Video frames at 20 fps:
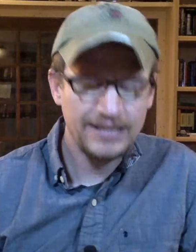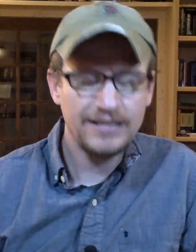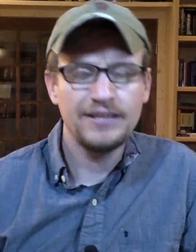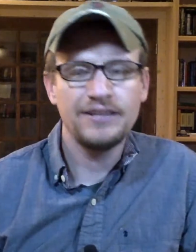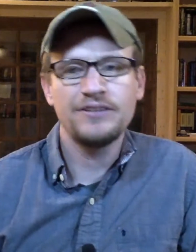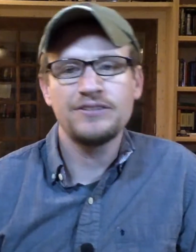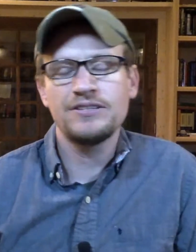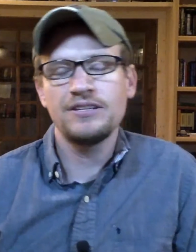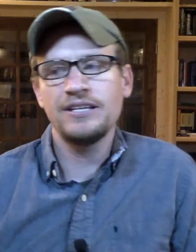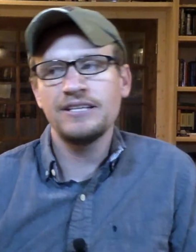
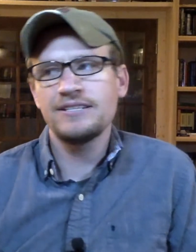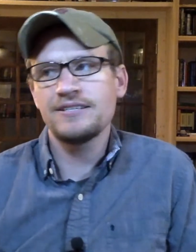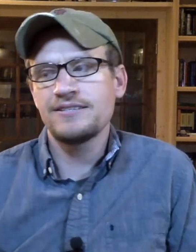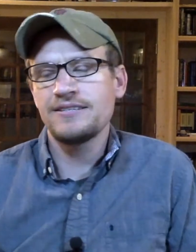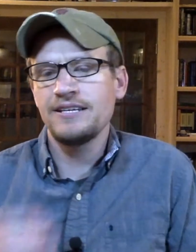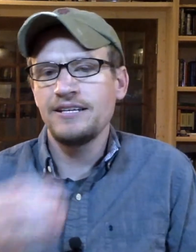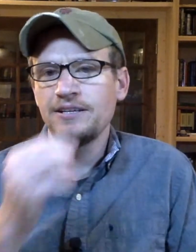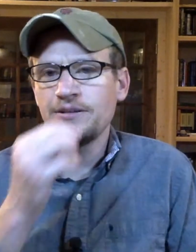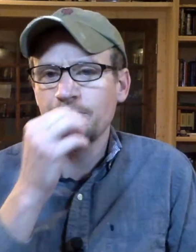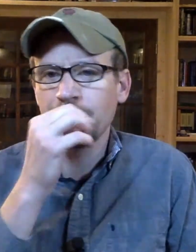There's a lot to
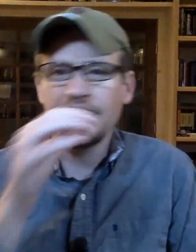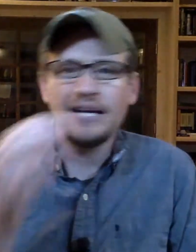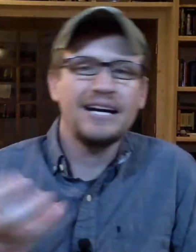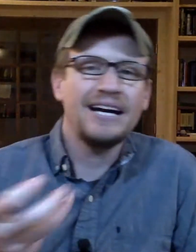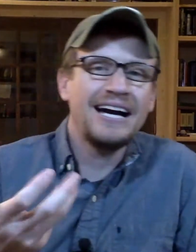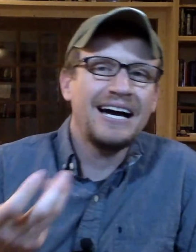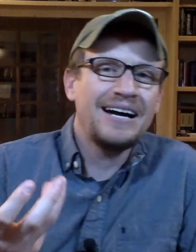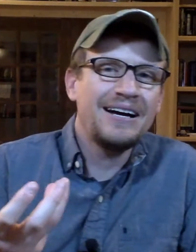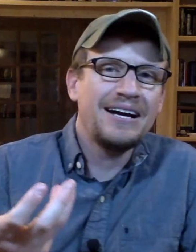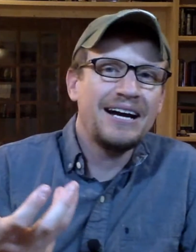say here, but
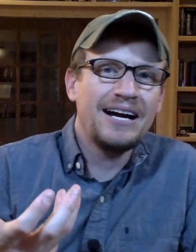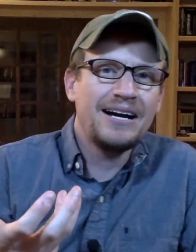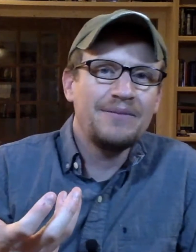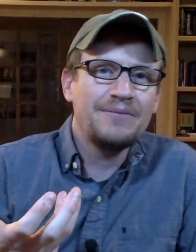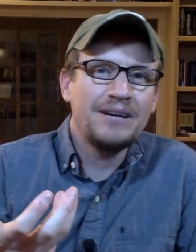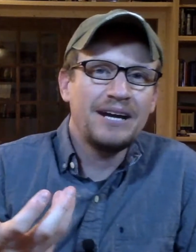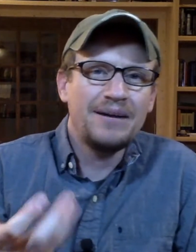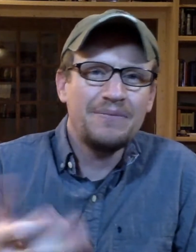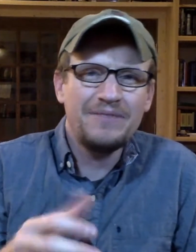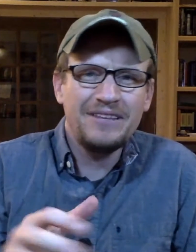
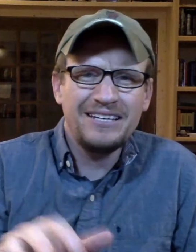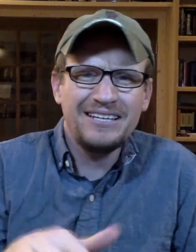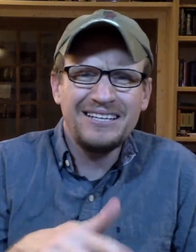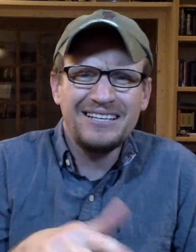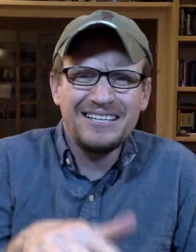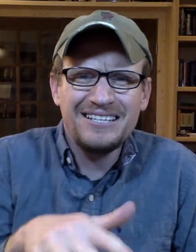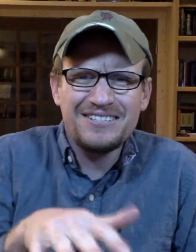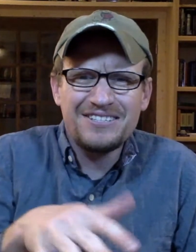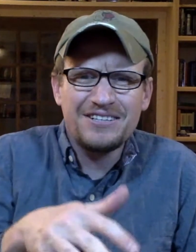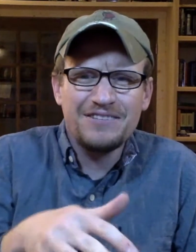I'm thinking
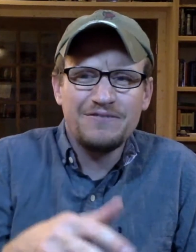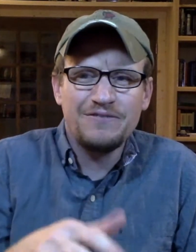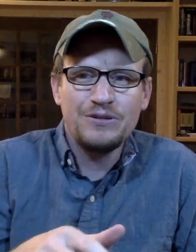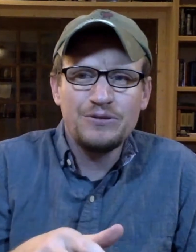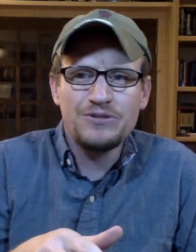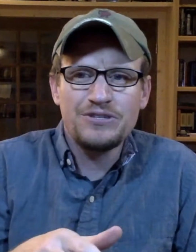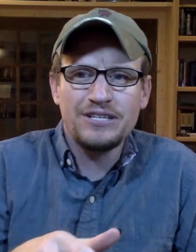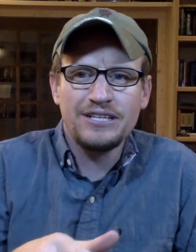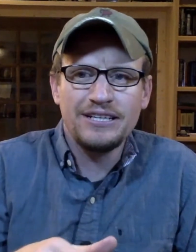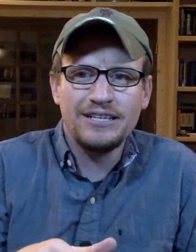he's
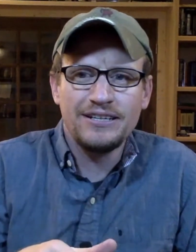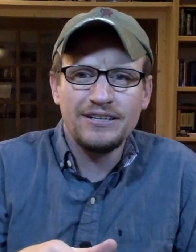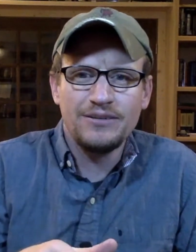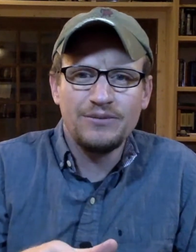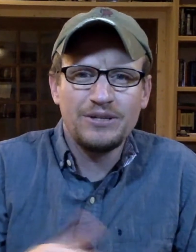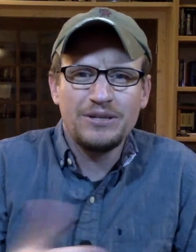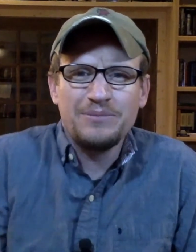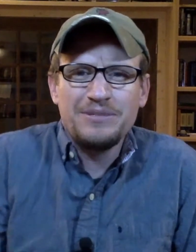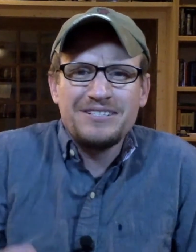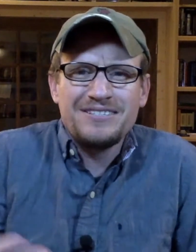confusing
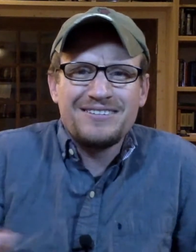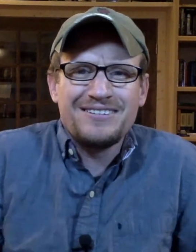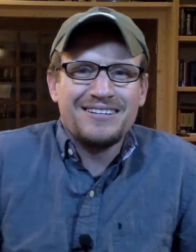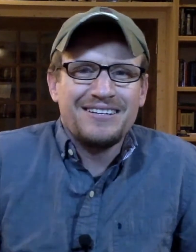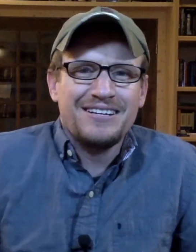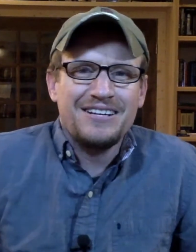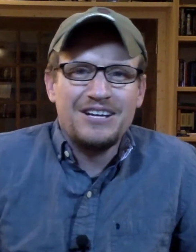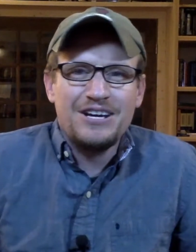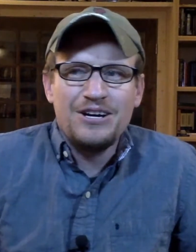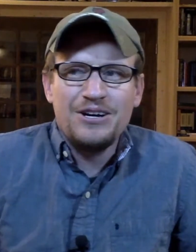what it means to
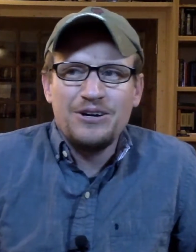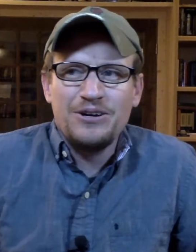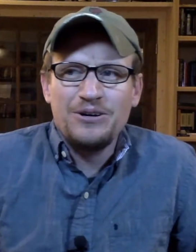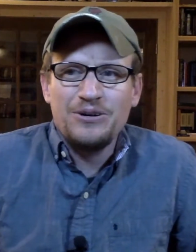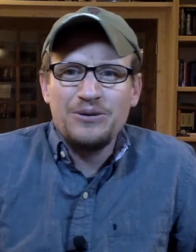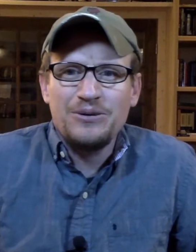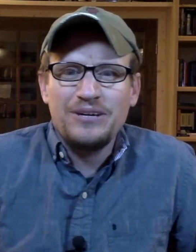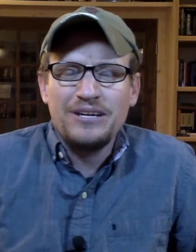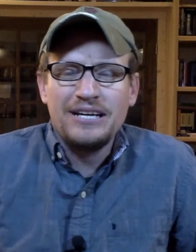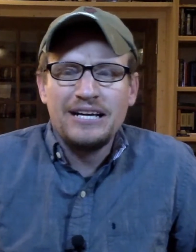
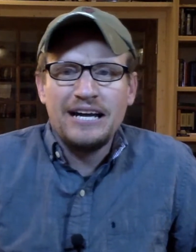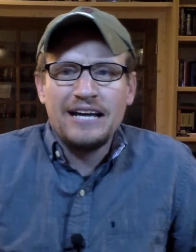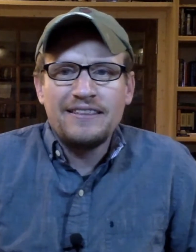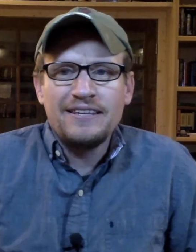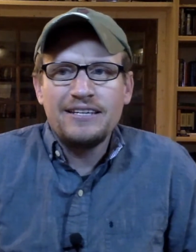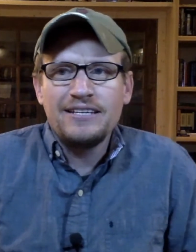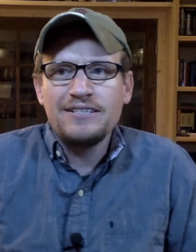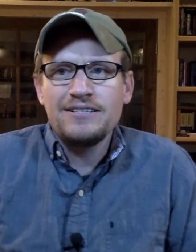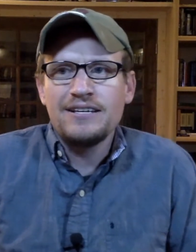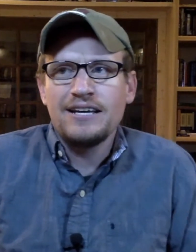know. I
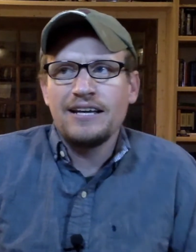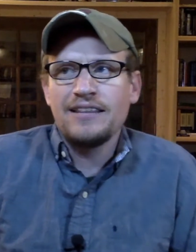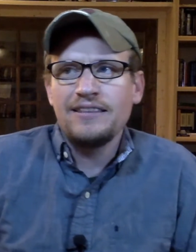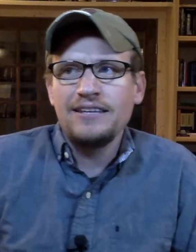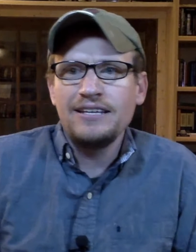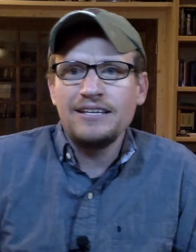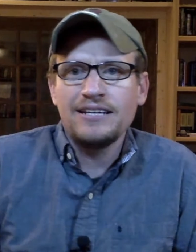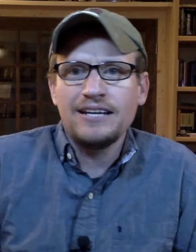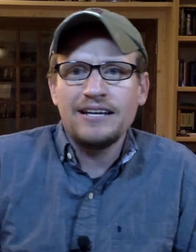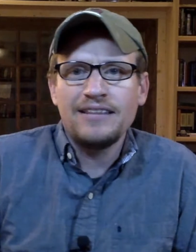think
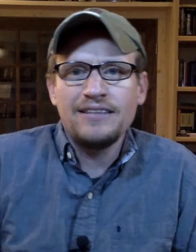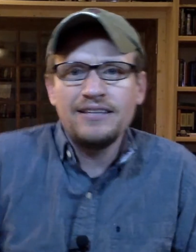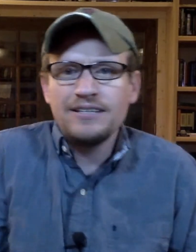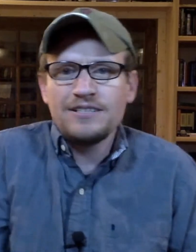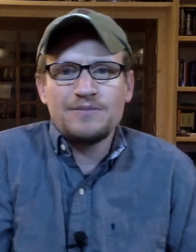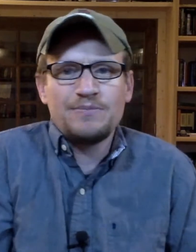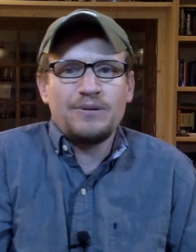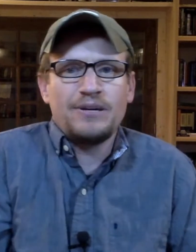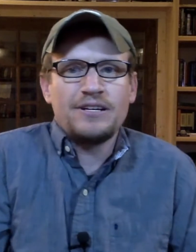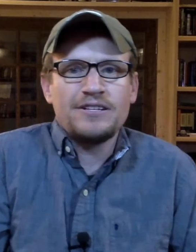
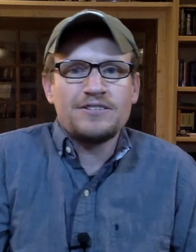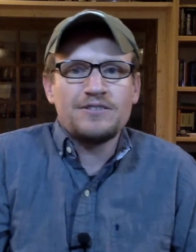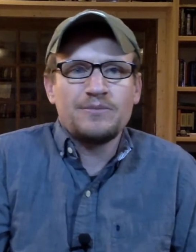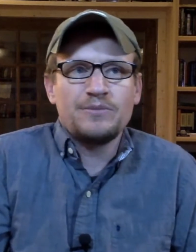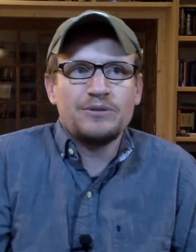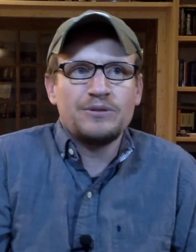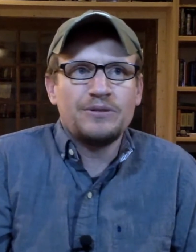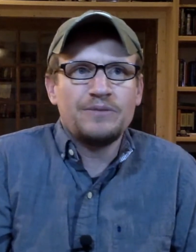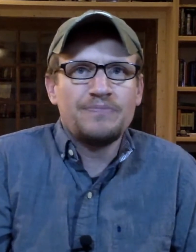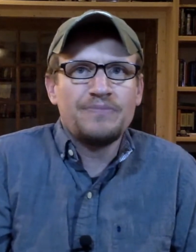it's
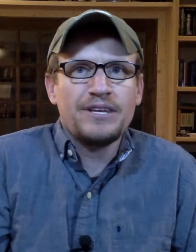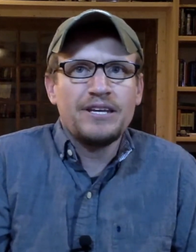possible